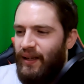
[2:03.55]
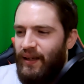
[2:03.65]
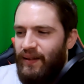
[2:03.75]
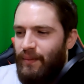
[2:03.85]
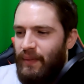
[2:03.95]

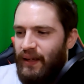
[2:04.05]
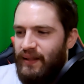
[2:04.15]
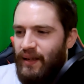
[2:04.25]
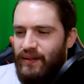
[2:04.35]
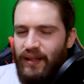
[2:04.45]
in the
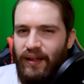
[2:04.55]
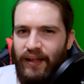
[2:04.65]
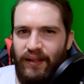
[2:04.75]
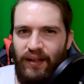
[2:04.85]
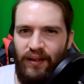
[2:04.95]
mix? I'll see
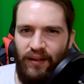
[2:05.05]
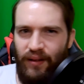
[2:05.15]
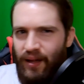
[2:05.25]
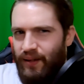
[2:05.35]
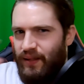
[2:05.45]
like a
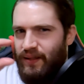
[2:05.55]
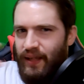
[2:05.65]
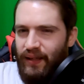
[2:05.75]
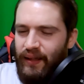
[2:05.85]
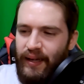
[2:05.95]
lot of these
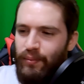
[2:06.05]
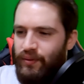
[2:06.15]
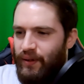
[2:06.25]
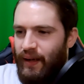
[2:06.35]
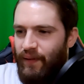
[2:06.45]
like
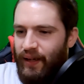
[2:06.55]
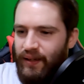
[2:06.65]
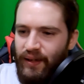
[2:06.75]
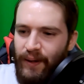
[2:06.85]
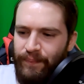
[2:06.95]
labels that have
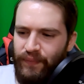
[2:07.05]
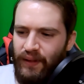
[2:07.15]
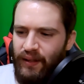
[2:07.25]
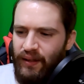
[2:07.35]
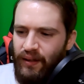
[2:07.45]
like
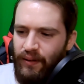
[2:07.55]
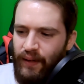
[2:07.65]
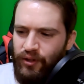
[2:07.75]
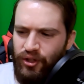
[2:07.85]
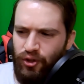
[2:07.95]
it'll
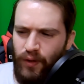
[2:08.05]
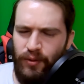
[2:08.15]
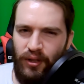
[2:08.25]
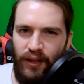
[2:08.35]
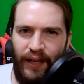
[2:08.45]
have a
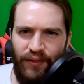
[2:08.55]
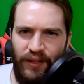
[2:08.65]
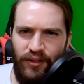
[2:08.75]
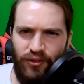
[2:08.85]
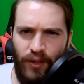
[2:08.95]
description, a
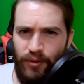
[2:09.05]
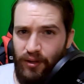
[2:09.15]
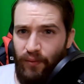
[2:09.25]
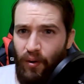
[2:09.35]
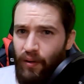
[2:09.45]
lengthy
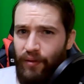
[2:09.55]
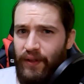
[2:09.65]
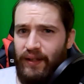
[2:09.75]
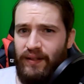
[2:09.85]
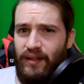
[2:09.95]
description of all the
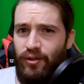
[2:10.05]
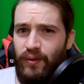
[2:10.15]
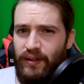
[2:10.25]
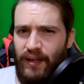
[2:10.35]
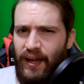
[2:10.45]
things that you
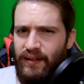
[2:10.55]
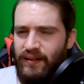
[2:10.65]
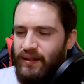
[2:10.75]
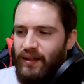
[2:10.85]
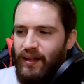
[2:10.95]
can
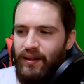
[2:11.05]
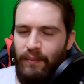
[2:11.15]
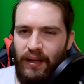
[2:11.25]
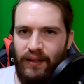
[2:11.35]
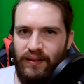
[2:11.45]
taste in the
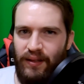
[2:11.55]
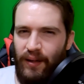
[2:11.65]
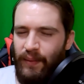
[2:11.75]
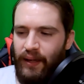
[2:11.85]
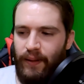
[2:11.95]
mix. And
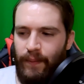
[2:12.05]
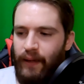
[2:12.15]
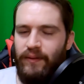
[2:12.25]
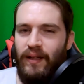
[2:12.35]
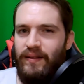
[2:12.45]
I'm like,
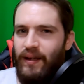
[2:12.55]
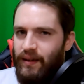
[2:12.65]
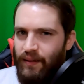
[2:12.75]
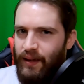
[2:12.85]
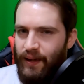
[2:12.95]
I don't taste
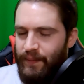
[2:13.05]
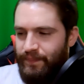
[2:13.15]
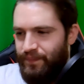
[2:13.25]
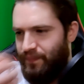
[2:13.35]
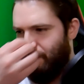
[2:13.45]
any of that.
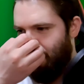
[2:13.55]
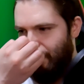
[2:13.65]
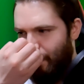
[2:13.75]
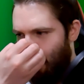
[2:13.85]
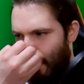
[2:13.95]

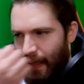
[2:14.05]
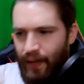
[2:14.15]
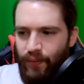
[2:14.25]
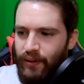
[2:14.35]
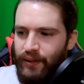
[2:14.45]

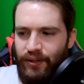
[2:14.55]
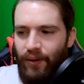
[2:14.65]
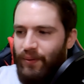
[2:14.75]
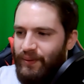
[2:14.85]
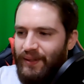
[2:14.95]
I really
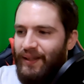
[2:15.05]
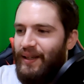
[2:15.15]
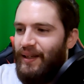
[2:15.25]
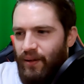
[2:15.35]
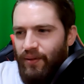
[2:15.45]
don't.
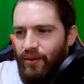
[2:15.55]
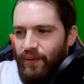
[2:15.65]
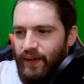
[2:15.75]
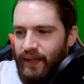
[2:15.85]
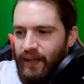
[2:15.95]
Although
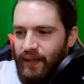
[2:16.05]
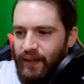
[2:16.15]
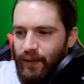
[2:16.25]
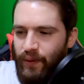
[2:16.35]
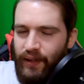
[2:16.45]
then again, I
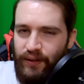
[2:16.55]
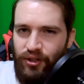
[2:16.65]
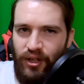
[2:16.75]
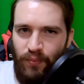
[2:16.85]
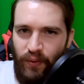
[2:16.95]
think with like the
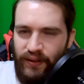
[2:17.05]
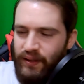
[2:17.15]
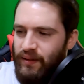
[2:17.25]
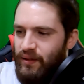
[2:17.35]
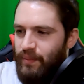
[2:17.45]
cheap
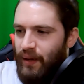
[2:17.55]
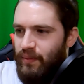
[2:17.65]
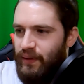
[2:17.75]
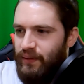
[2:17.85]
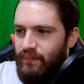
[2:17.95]
whiskeys, you
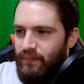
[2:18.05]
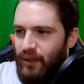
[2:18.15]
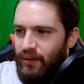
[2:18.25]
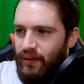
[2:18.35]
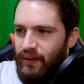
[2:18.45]
probably
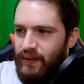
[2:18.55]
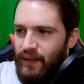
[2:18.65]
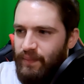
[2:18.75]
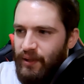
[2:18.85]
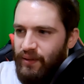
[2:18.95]
aren't going to
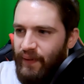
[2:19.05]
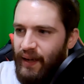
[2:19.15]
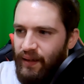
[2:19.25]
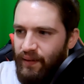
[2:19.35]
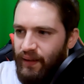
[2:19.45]
taste much of
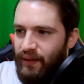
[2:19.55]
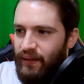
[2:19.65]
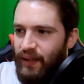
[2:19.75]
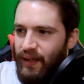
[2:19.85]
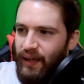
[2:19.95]
anything.
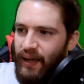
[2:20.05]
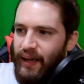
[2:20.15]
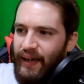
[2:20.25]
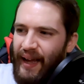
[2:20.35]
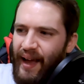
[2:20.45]

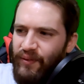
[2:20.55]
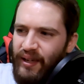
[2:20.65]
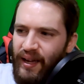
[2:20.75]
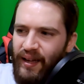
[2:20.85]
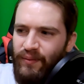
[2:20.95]
And I haven't
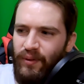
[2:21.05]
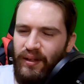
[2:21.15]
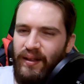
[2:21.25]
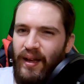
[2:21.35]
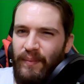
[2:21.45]
had
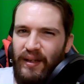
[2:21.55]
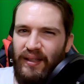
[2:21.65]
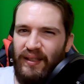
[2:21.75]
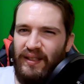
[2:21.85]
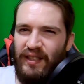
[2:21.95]
really that
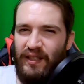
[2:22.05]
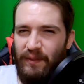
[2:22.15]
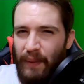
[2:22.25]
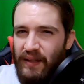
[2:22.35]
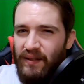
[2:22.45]
many
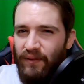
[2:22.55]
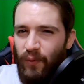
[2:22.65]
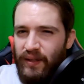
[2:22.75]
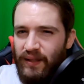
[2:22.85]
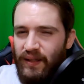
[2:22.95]
expensive
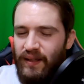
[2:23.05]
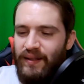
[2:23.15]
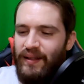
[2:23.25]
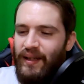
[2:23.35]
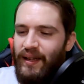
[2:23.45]

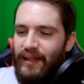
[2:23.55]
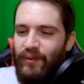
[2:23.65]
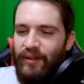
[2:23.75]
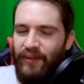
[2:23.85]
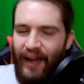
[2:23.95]
whiskeys, and
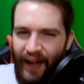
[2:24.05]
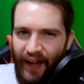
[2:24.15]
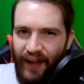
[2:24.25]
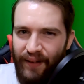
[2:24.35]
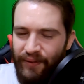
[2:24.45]
even if I
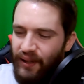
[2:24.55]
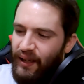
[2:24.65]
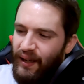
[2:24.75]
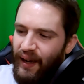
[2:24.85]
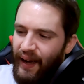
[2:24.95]
have,
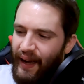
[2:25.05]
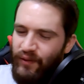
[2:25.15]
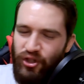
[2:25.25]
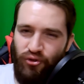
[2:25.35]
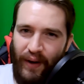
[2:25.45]
I
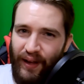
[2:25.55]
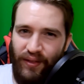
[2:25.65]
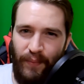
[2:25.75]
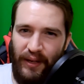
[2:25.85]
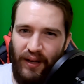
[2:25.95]
haven't drank
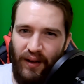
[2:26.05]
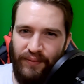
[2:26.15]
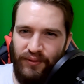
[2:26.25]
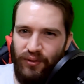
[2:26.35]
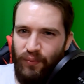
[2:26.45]
them
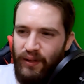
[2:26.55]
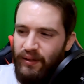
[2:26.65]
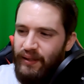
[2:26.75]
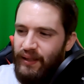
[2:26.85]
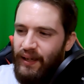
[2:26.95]
enough to
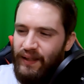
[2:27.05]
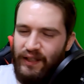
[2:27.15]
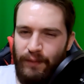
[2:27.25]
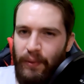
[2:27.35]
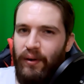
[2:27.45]
really get
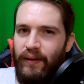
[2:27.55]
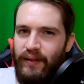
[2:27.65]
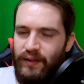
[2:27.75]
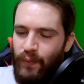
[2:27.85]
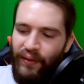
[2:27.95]

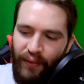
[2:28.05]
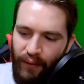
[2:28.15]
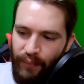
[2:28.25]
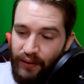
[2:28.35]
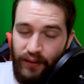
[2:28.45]
experience with
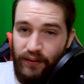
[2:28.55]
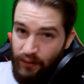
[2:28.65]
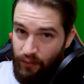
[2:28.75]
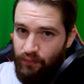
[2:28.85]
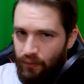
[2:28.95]
them because,
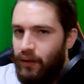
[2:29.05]
you know,